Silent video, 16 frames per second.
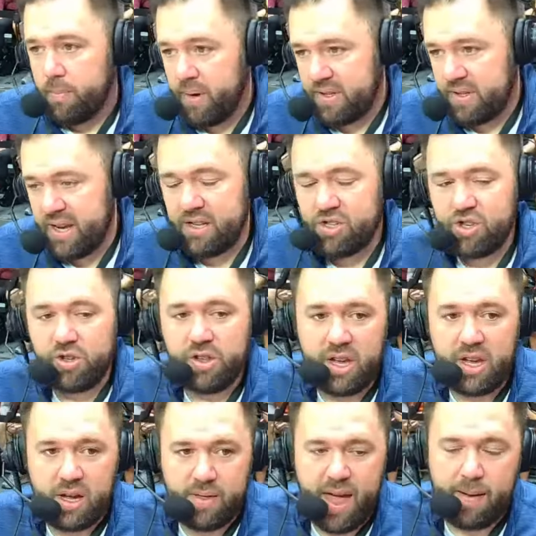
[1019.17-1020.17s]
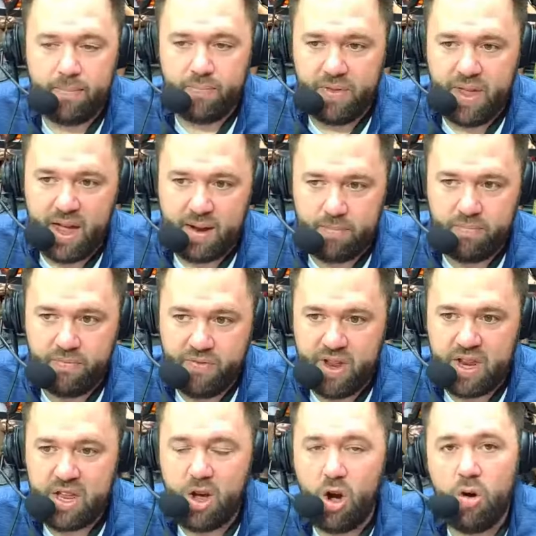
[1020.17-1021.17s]
potentially that
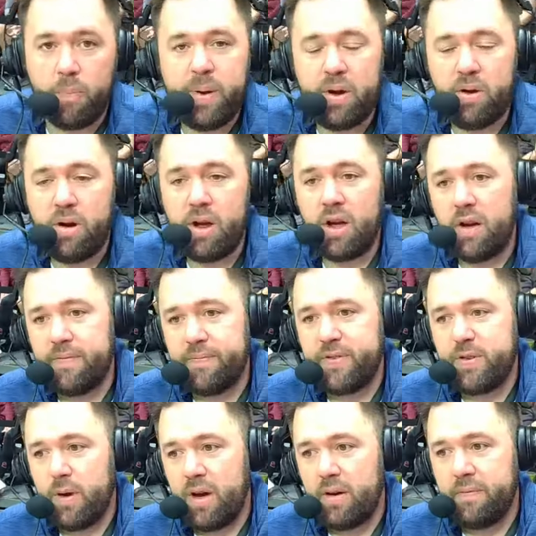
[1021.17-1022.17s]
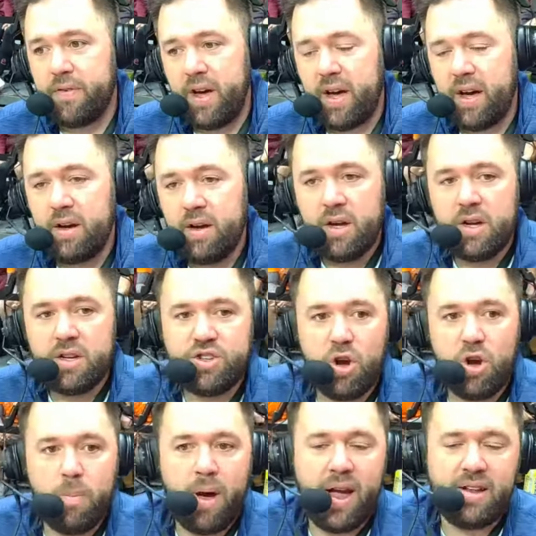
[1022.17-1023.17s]
video appearing of
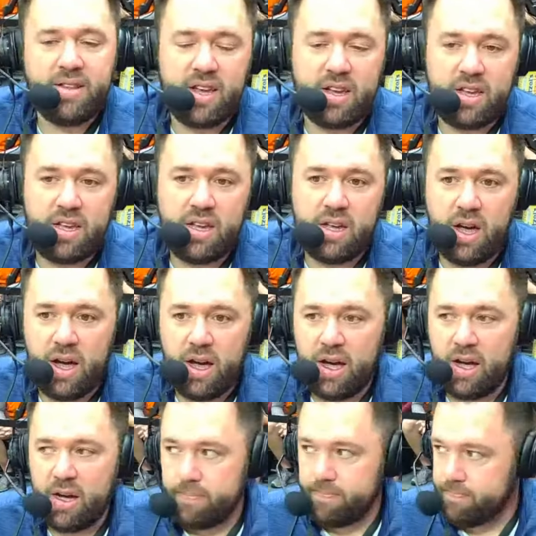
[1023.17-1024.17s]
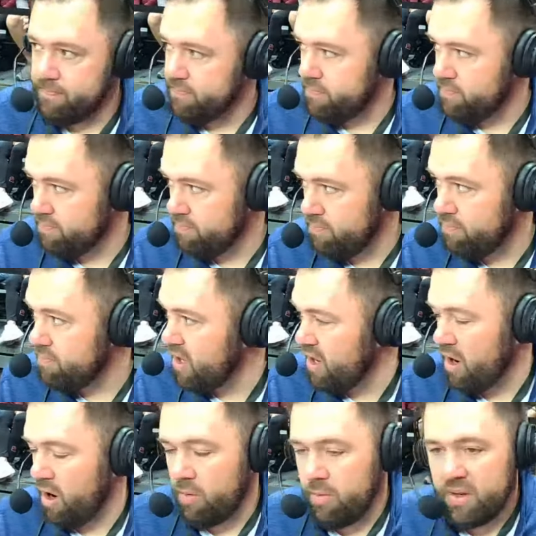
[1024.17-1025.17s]
Jeremiah Dickey,
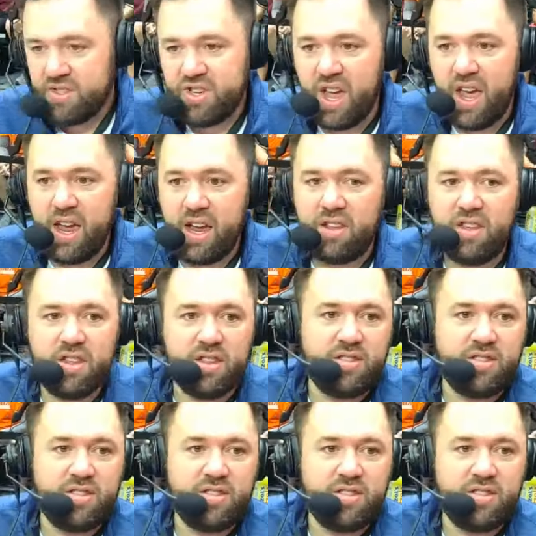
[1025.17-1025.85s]
you know, saying to